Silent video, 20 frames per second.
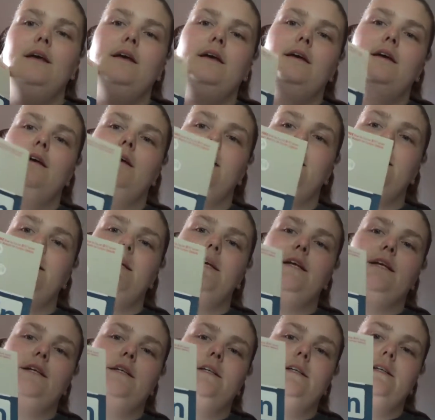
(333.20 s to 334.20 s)

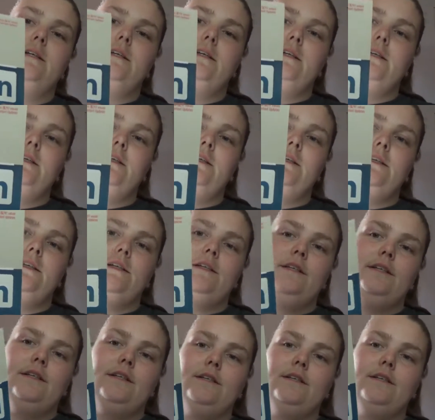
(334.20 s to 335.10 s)
(silence)